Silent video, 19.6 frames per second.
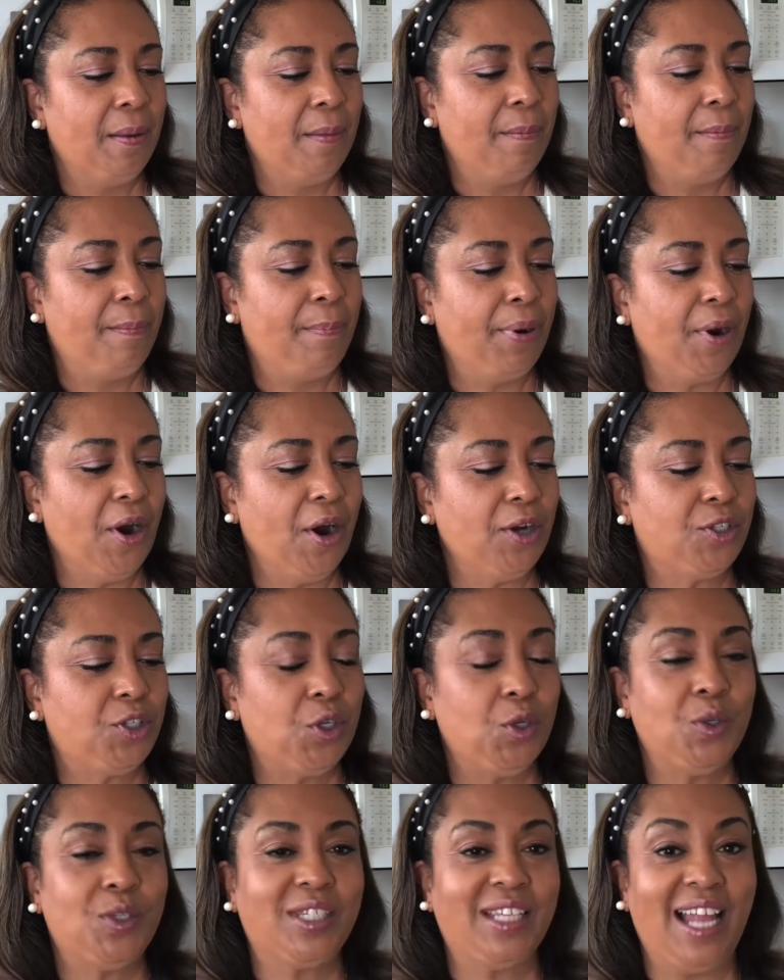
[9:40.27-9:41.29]
Per
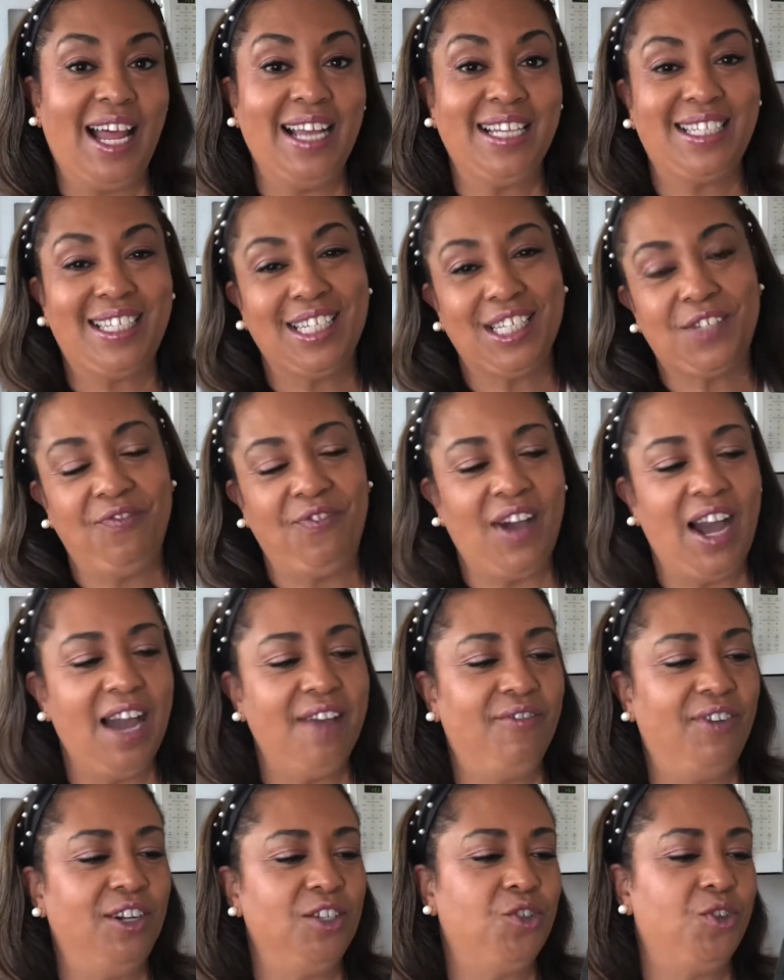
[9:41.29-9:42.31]
2 slices,
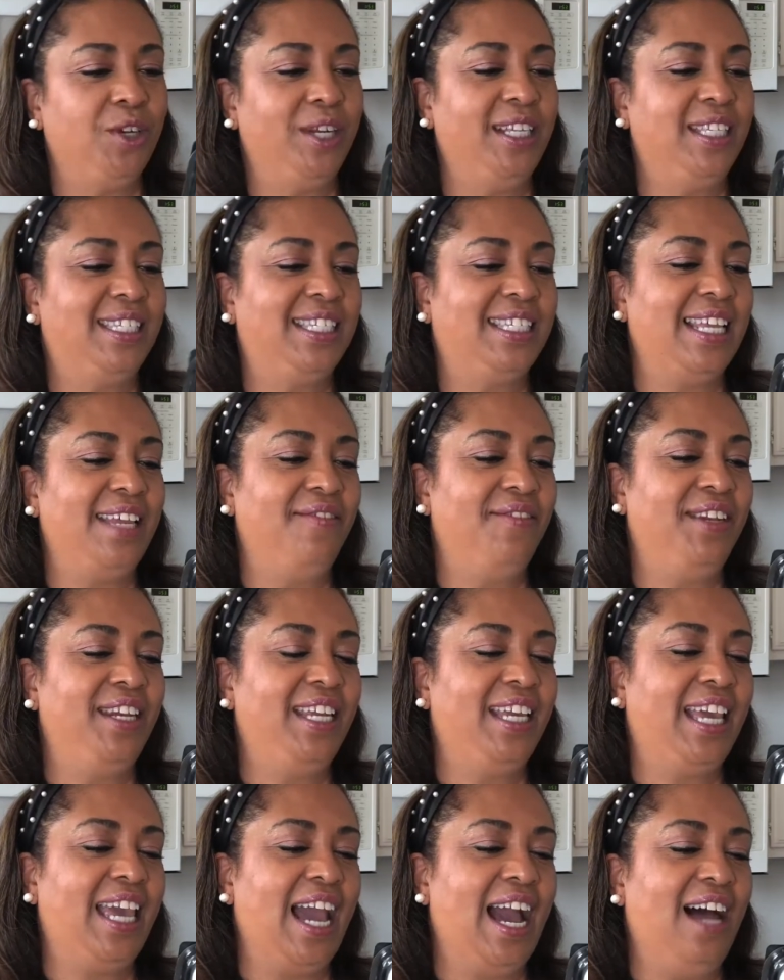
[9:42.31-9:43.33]

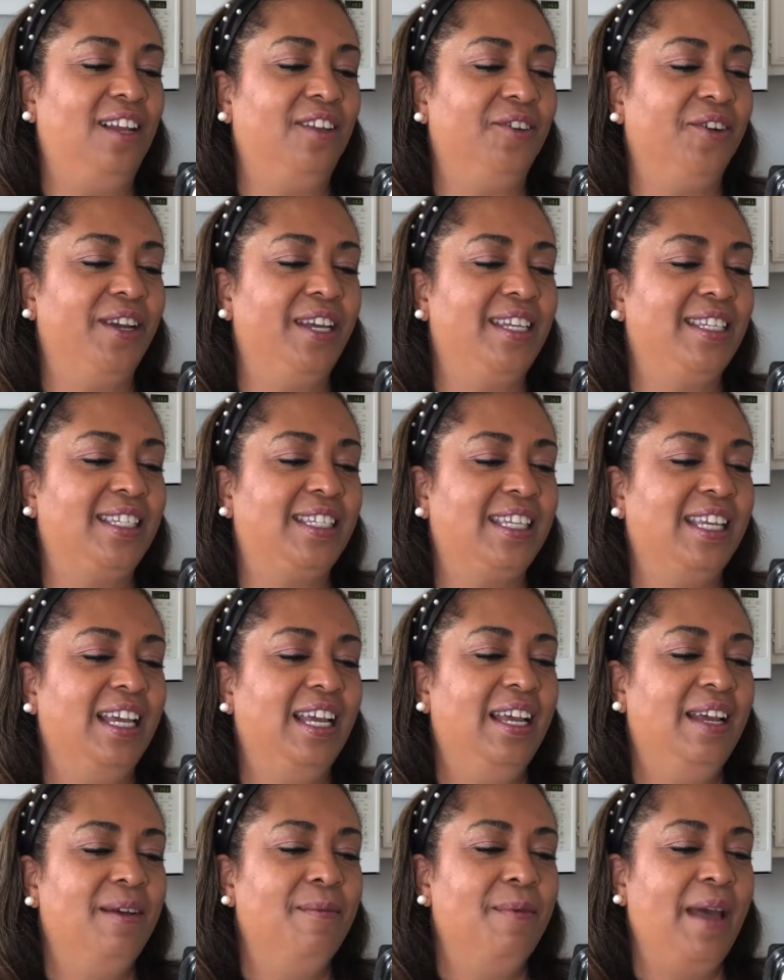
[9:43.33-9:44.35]
570 calories
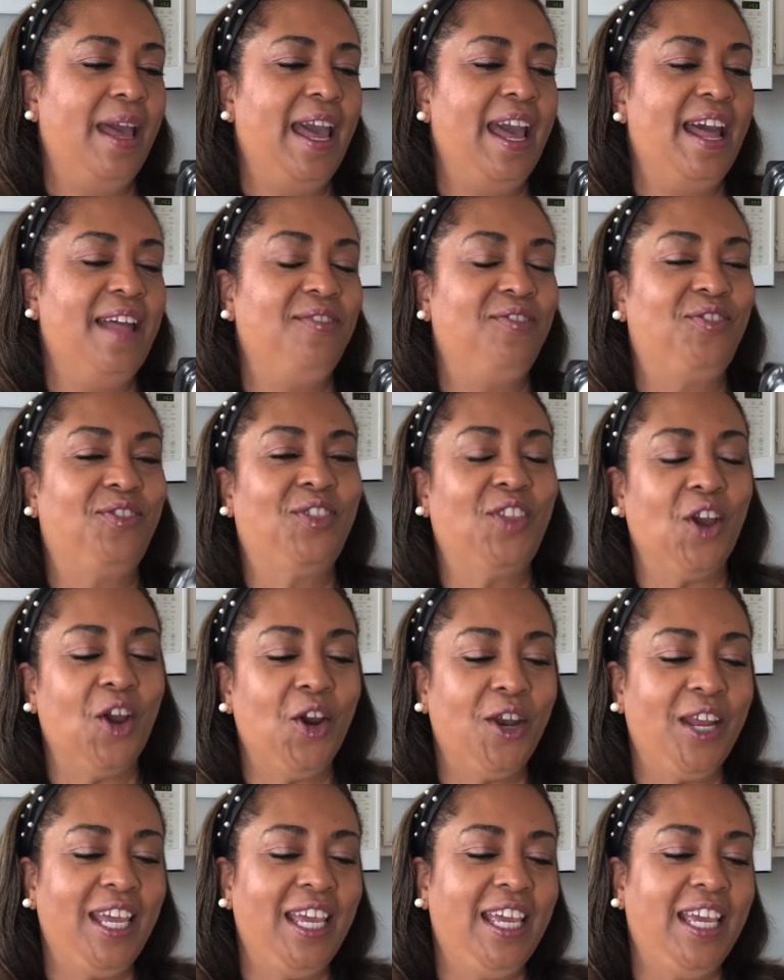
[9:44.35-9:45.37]
and
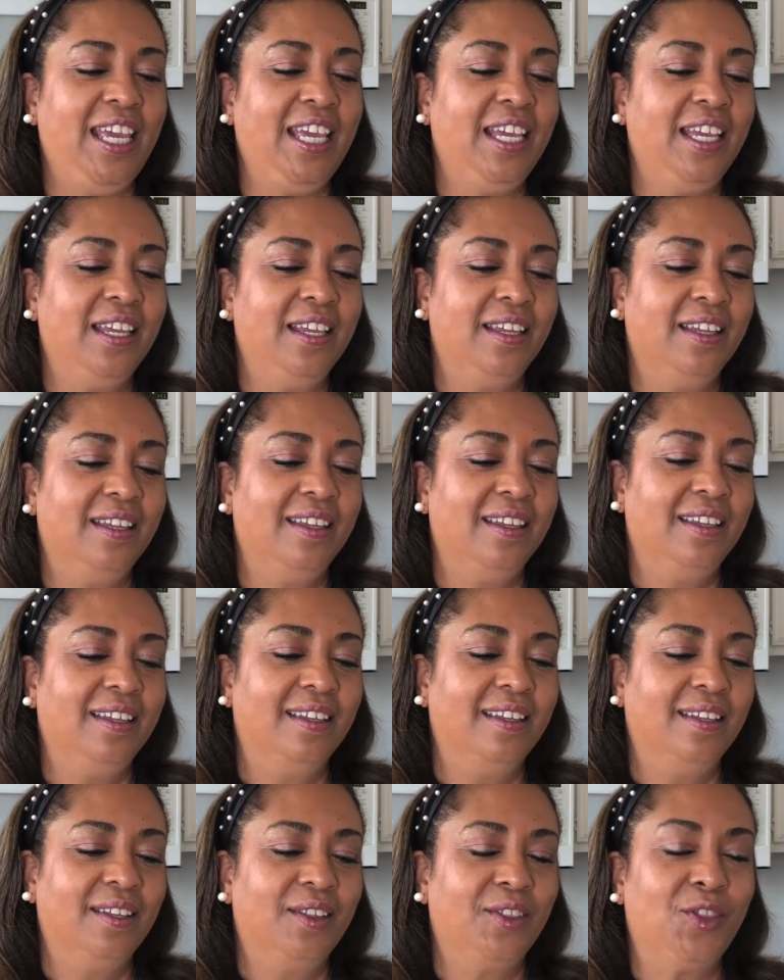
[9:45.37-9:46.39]

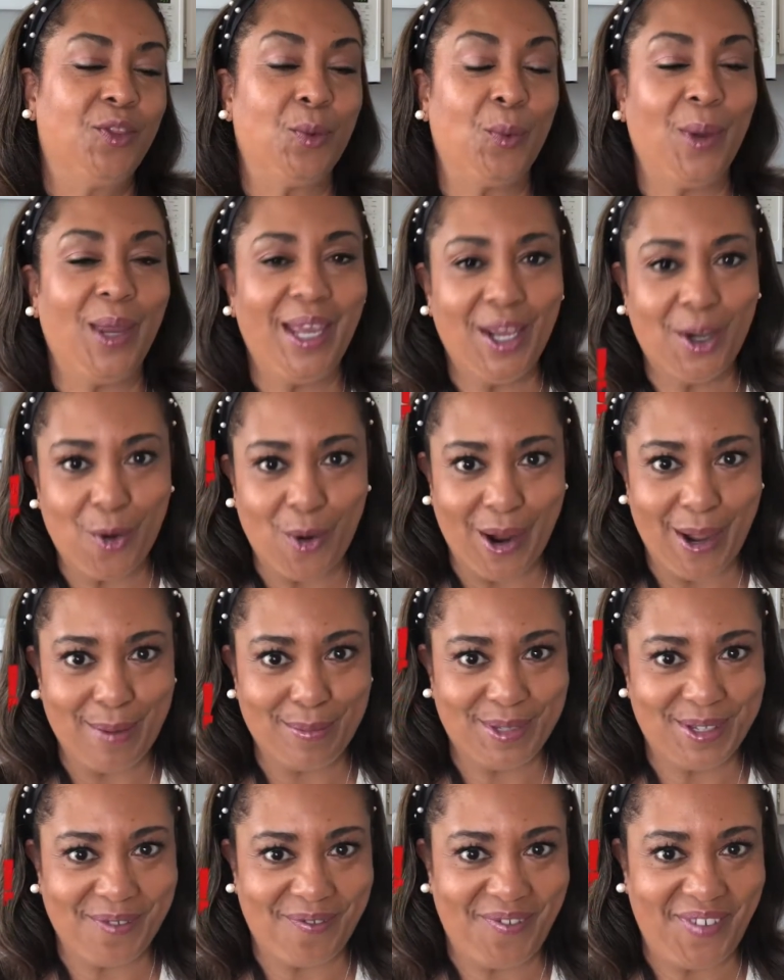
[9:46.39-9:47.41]
33
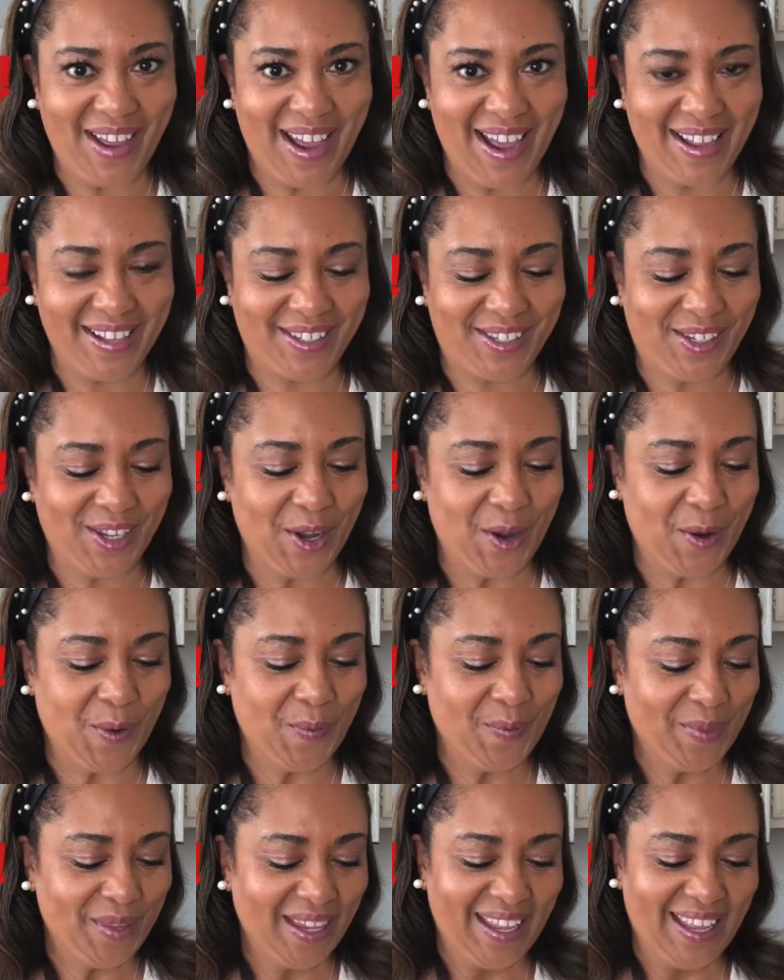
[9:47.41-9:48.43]
grams of fat. So
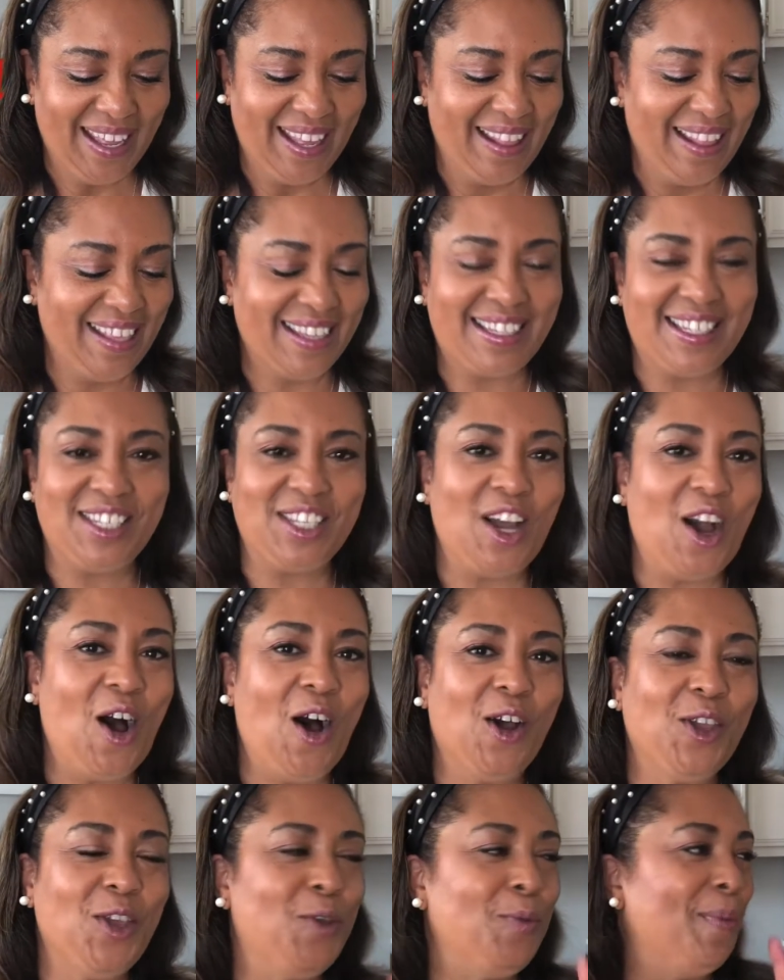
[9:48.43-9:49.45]
this is
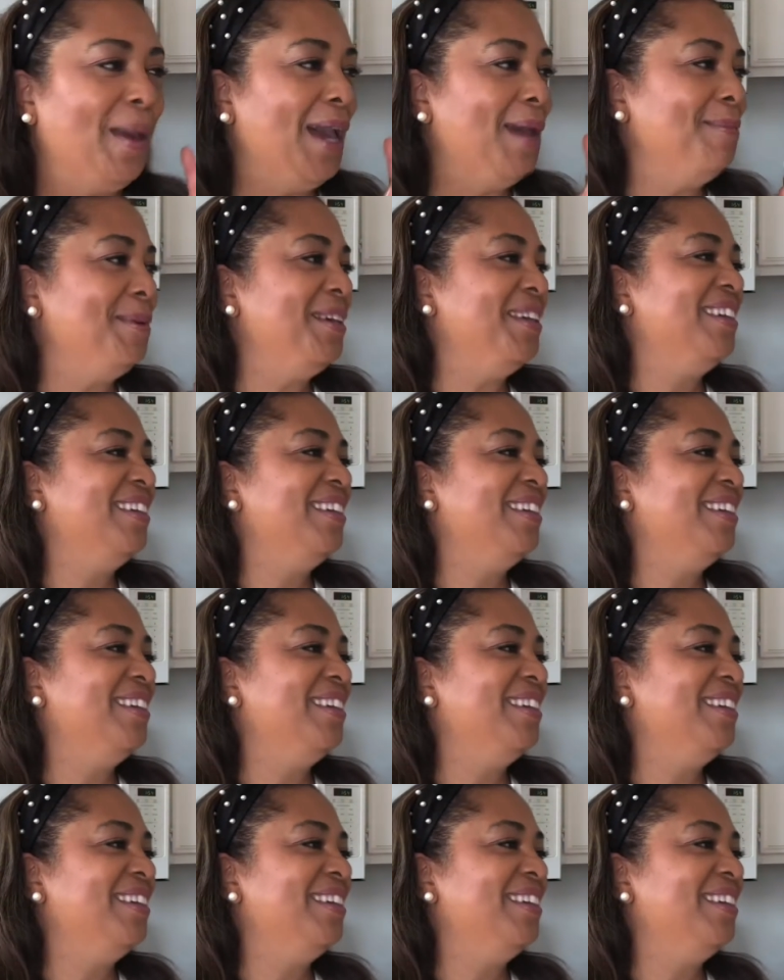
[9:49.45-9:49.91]
all you, baby.